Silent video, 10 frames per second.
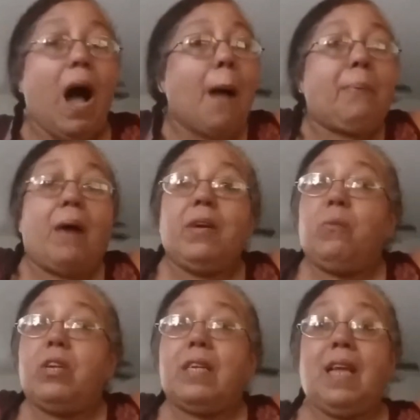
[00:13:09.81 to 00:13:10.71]
I probably
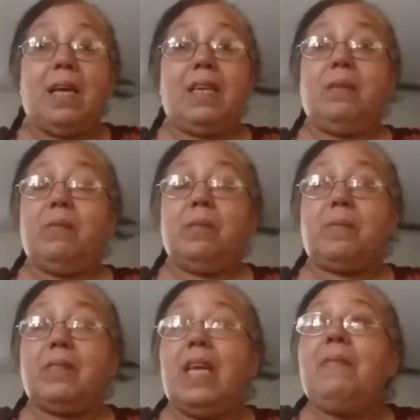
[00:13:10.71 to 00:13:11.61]
would have not
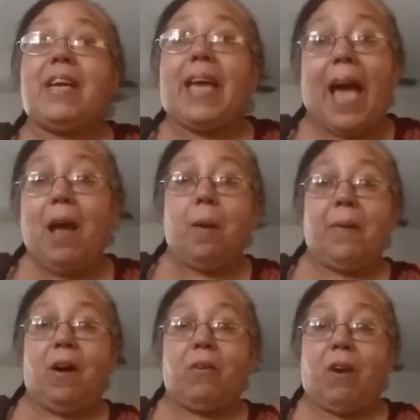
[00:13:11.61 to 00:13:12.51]
even care
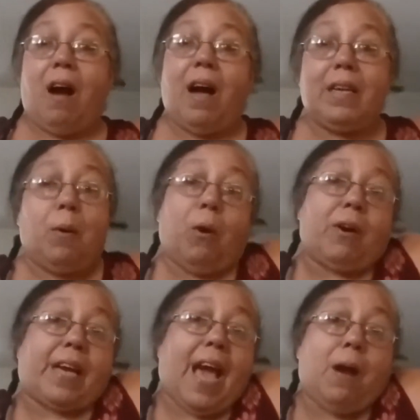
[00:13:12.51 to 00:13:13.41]
about God
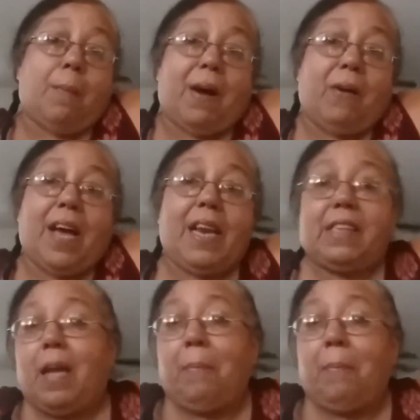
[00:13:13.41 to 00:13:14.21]
or care about anything.